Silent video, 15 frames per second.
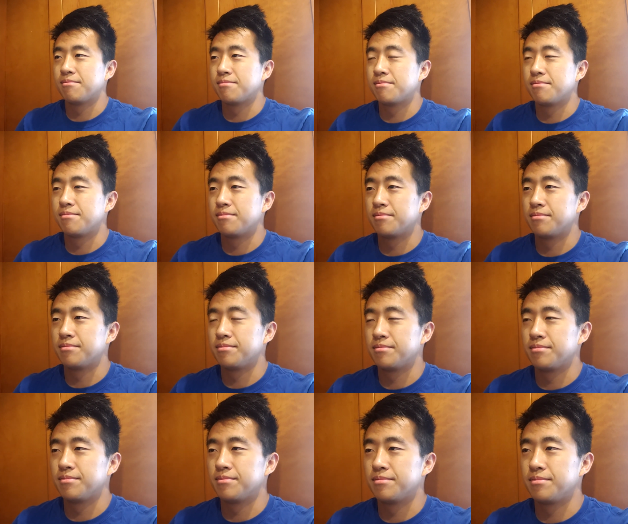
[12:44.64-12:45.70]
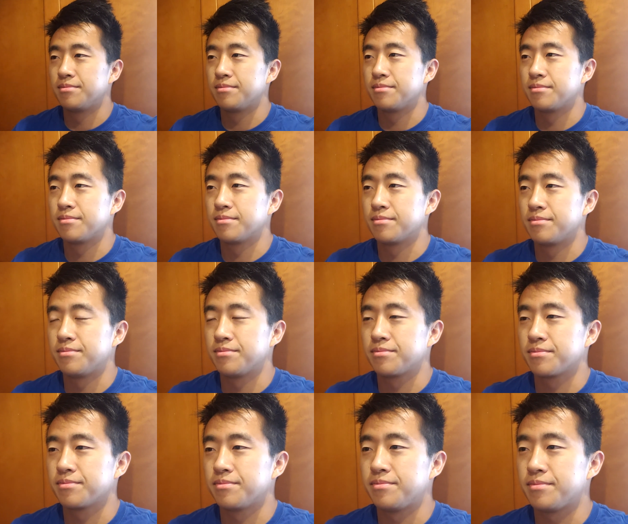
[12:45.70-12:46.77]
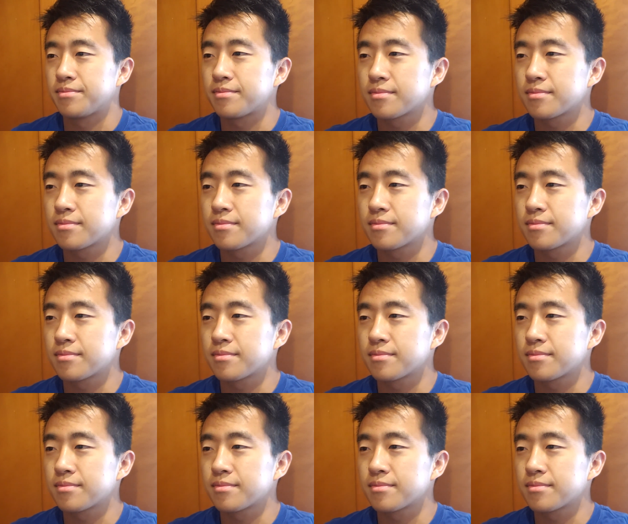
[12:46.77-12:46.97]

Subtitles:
Nothing is said.